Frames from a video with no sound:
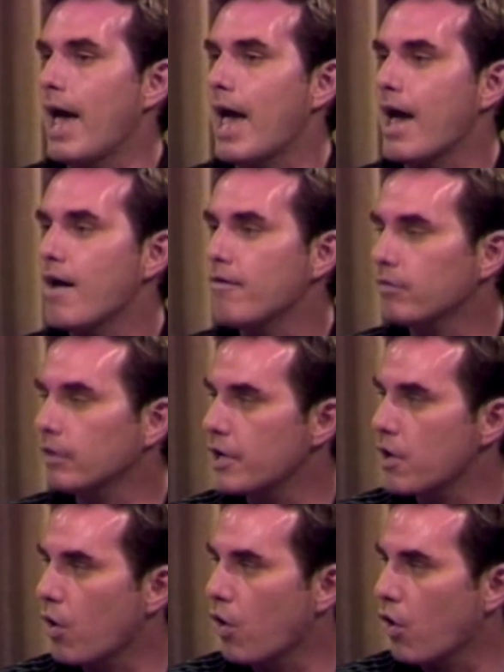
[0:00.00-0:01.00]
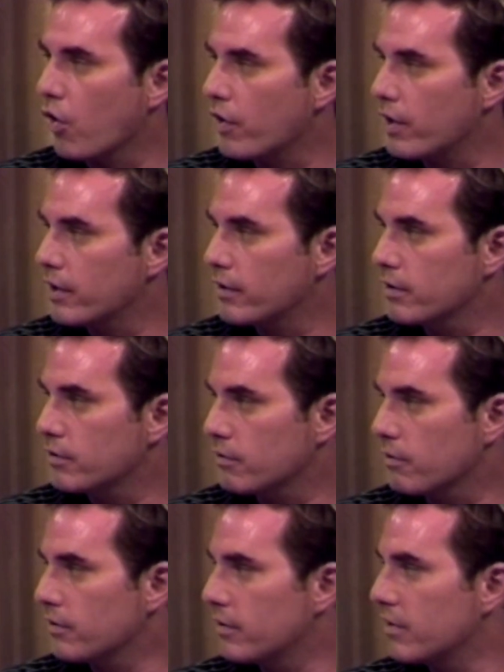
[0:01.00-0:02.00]
heavily oriented
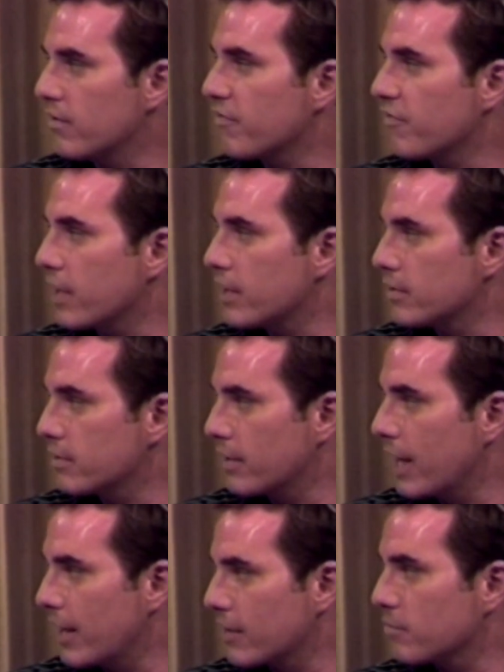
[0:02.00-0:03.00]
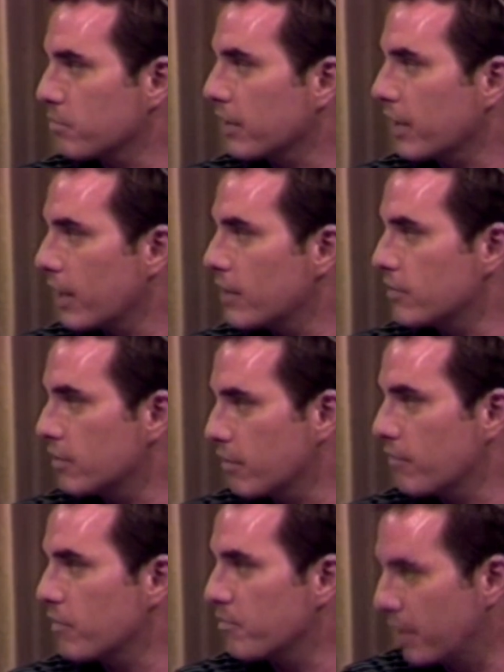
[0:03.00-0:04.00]
toward the defense and explication
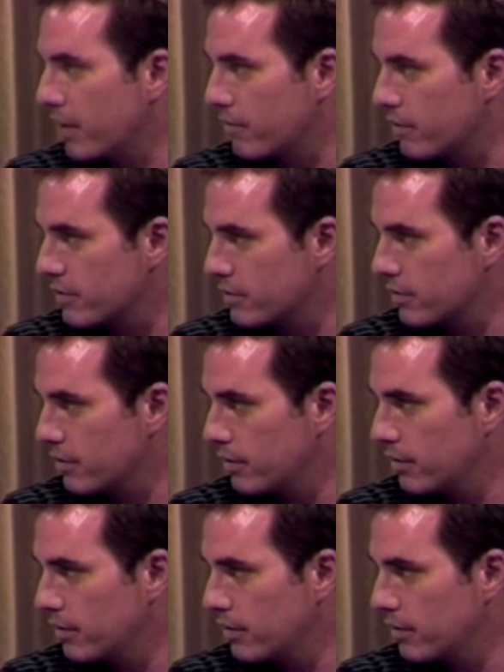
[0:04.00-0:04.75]
of the pederast,